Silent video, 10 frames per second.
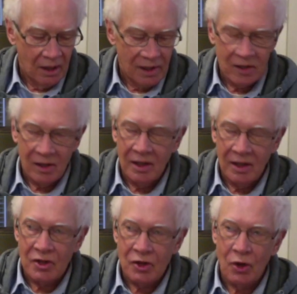
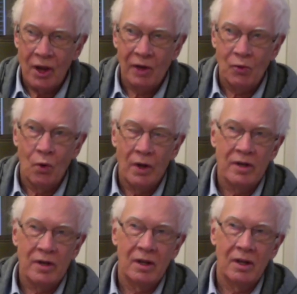Let's look at
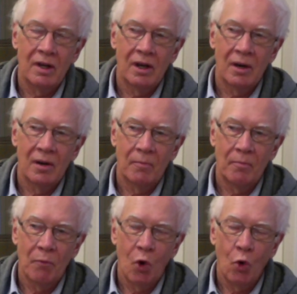what
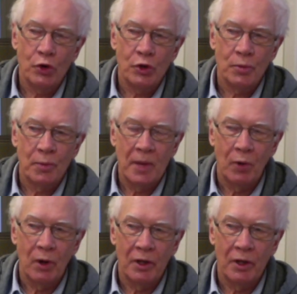most
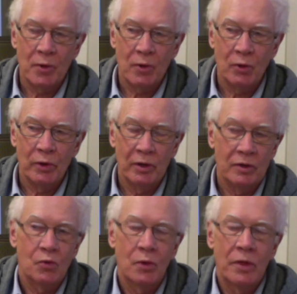people
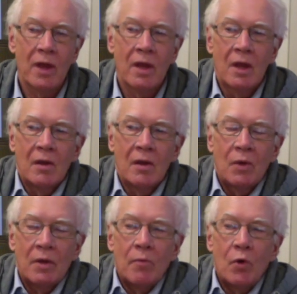experience.
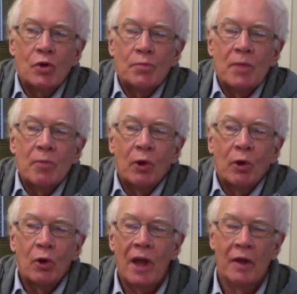When most people
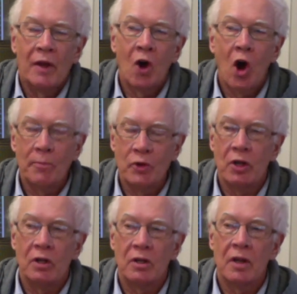look at an
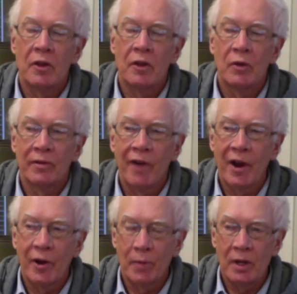object in their
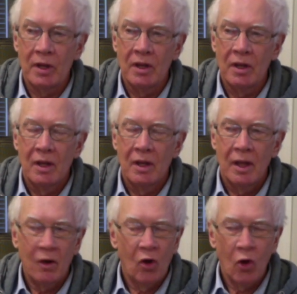environment,
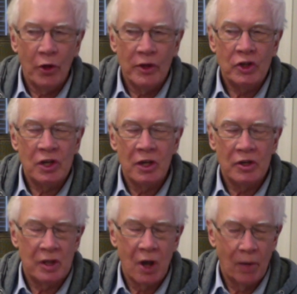all they see
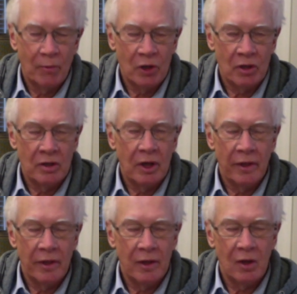is the object,
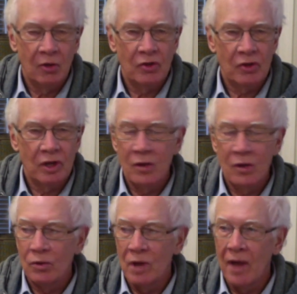nothing else. They
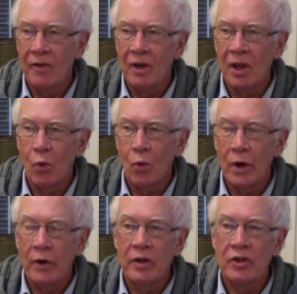don't have any
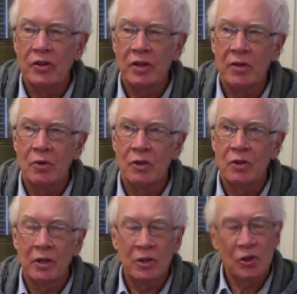awareness that there's
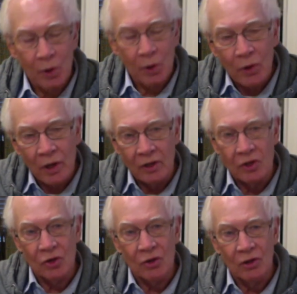an
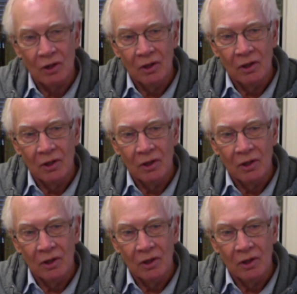experiencer